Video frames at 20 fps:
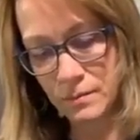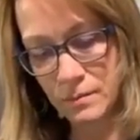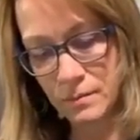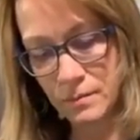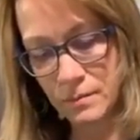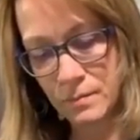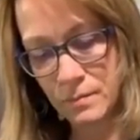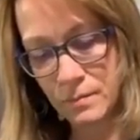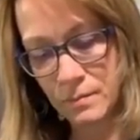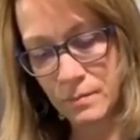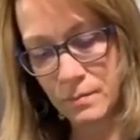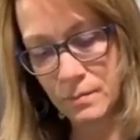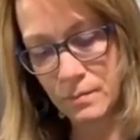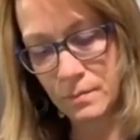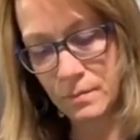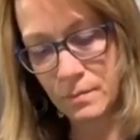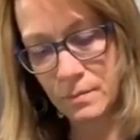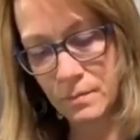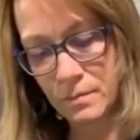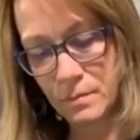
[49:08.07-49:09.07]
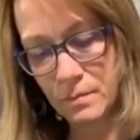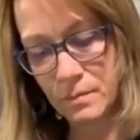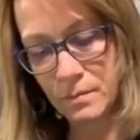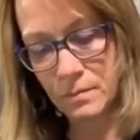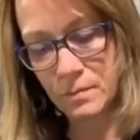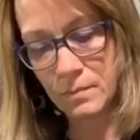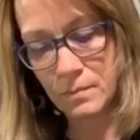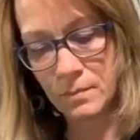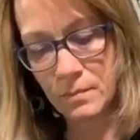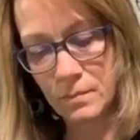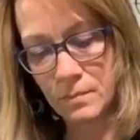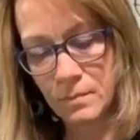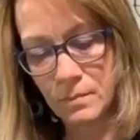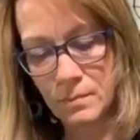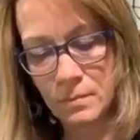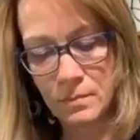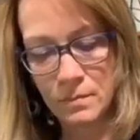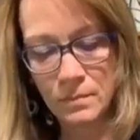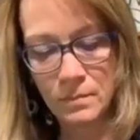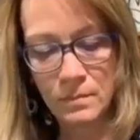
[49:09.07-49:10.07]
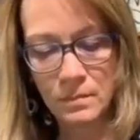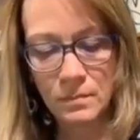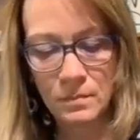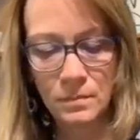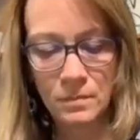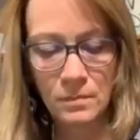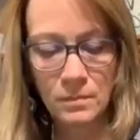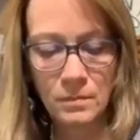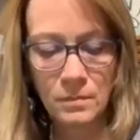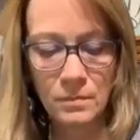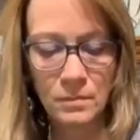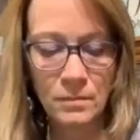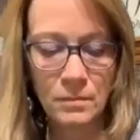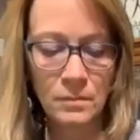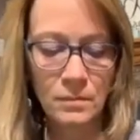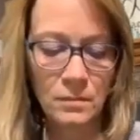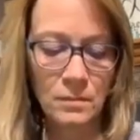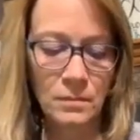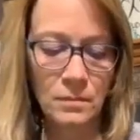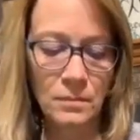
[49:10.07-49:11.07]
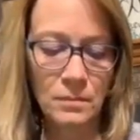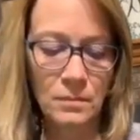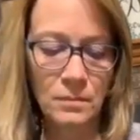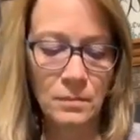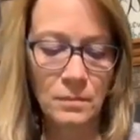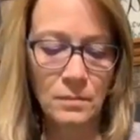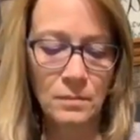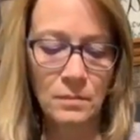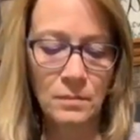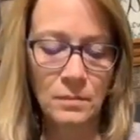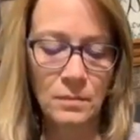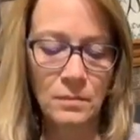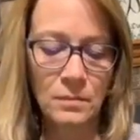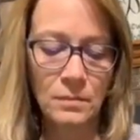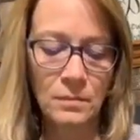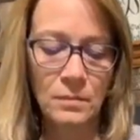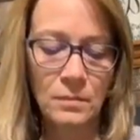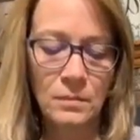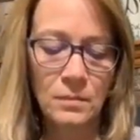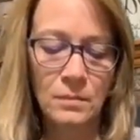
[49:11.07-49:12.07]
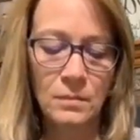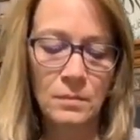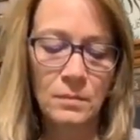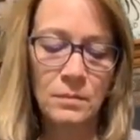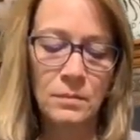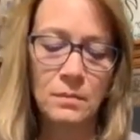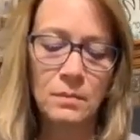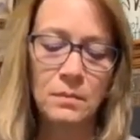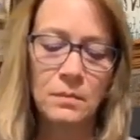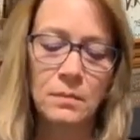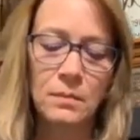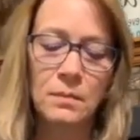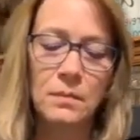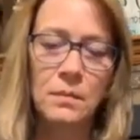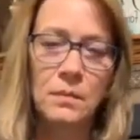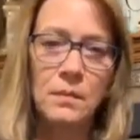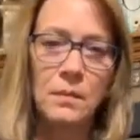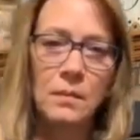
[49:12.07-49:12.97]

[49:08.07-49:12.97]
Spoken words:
Nobody speaks.